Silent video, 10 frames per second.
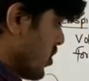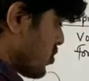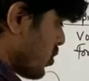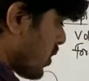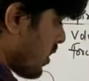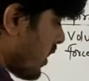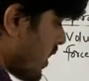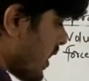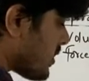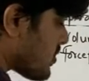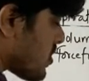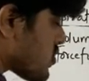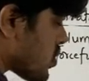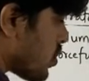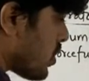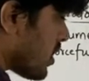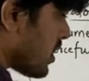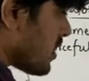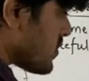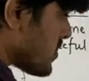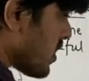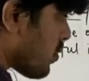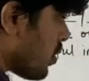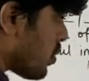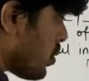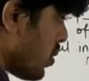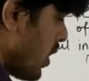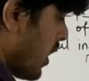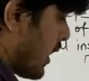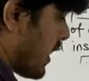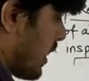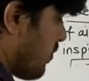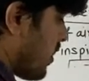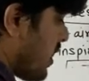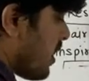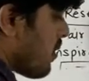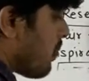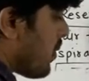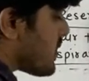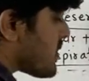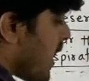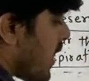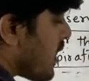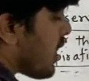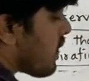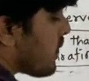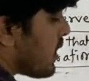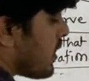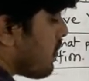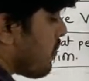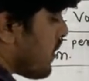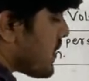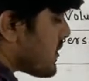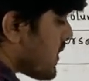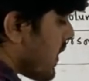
So you can write like this also, TLC equal to TV plus IRV plus